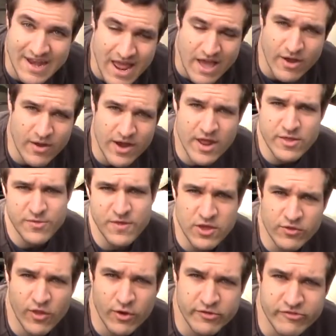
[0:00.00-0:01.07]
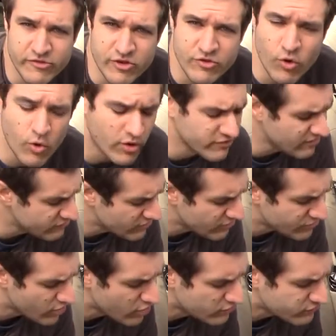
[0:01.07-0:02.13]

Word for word: Now, another thing you'll notice in the doors is that there are